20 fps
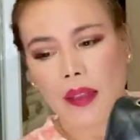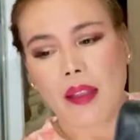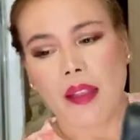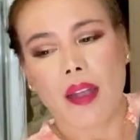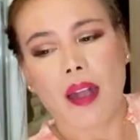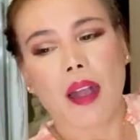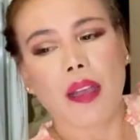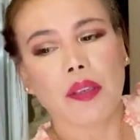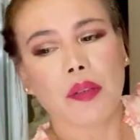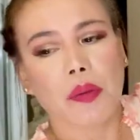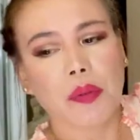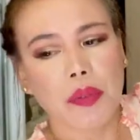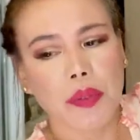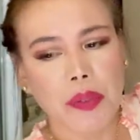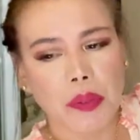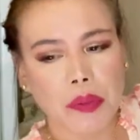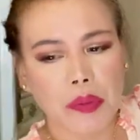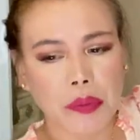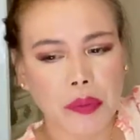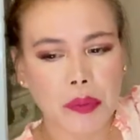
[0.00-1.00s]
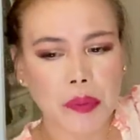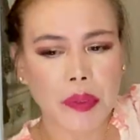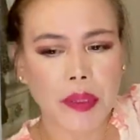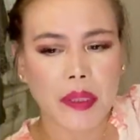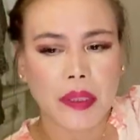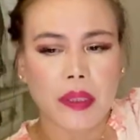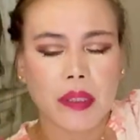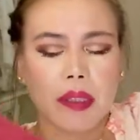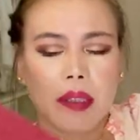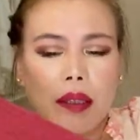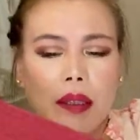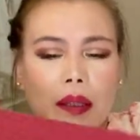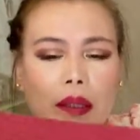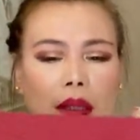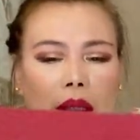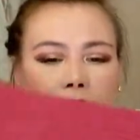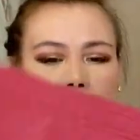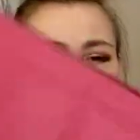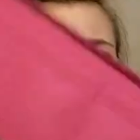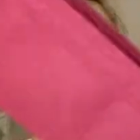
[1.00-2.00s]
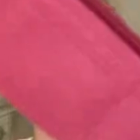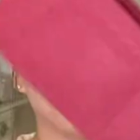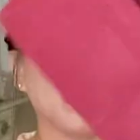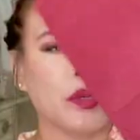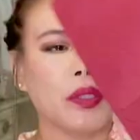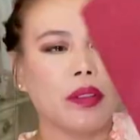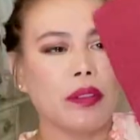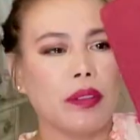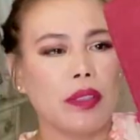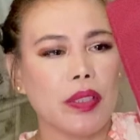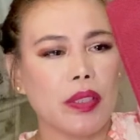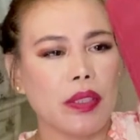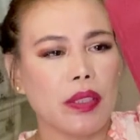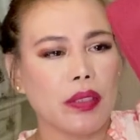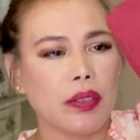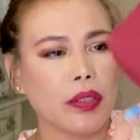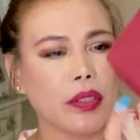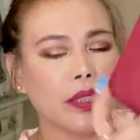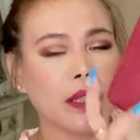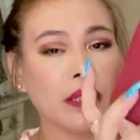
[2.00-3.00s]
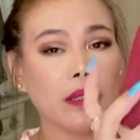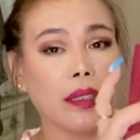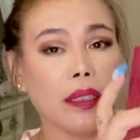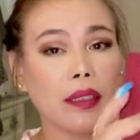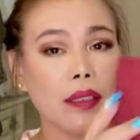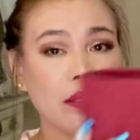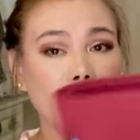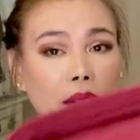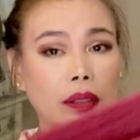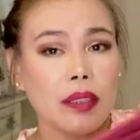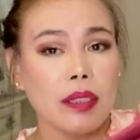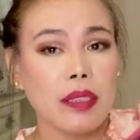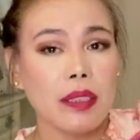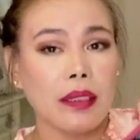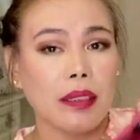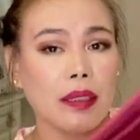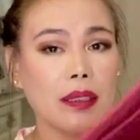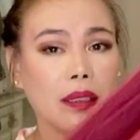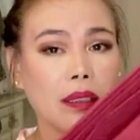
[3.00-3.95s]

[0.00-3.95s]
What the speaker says: I also bought this organizer,